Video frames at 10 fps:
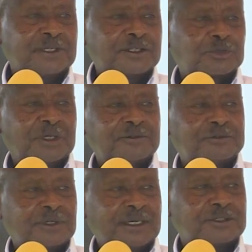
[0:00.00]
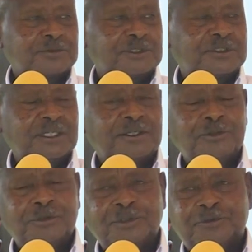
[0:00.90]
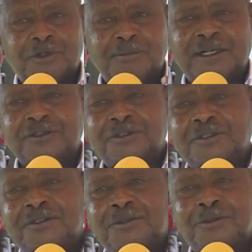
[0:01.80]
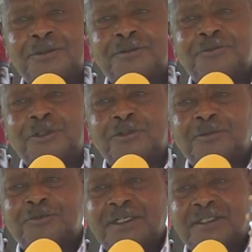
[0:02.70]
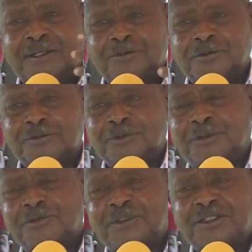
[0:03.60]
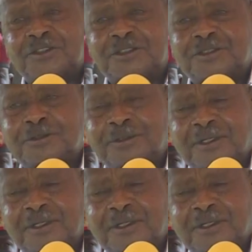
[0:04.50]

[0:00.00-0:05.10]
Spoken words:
that's why for us, we say, you reformers, you freedom fighters of justice,